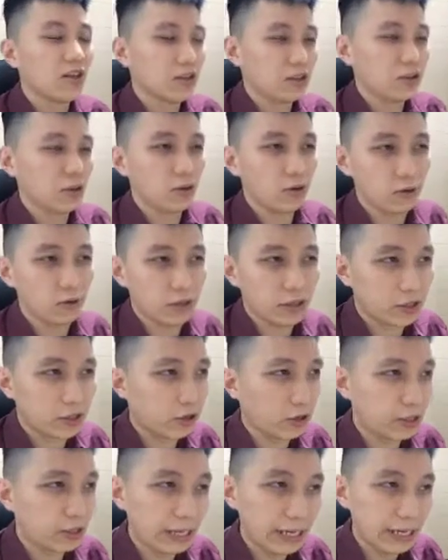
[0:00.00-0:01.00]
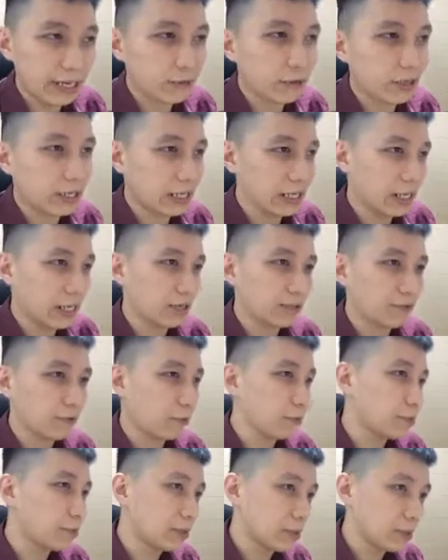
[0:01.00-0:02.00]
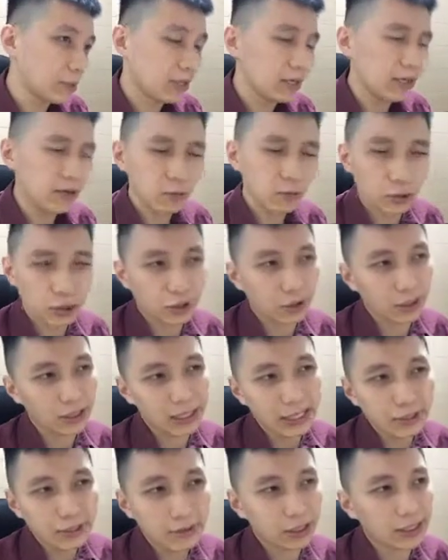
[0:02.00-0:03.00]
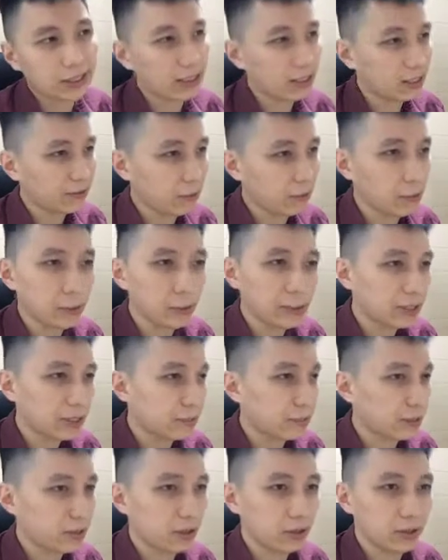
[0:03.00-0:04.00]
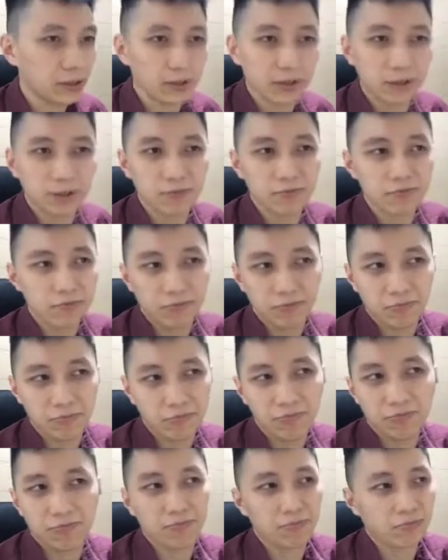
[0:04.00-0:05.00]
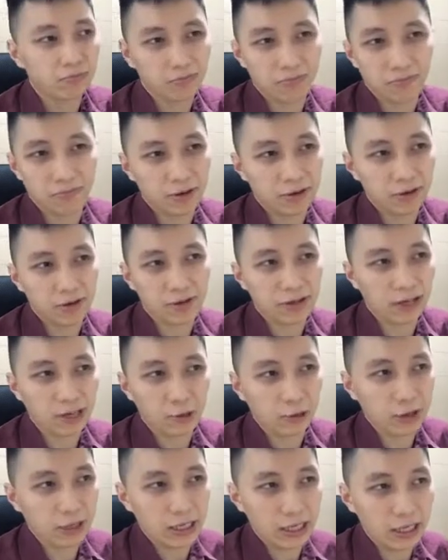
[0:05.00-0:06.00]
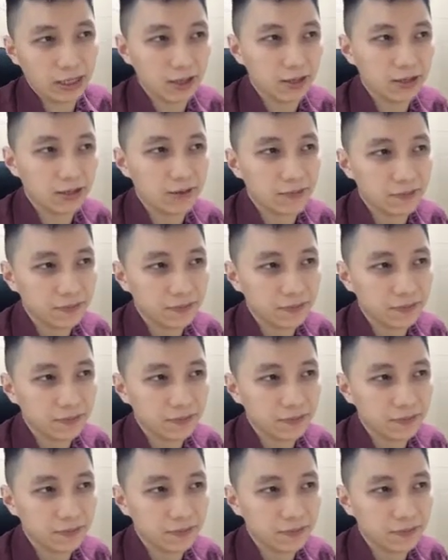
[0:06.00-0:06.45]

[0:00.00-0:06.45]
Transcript: So it's called the liquid in glass thermometer. We call it liquid in glass thermometer because there's liquid in it.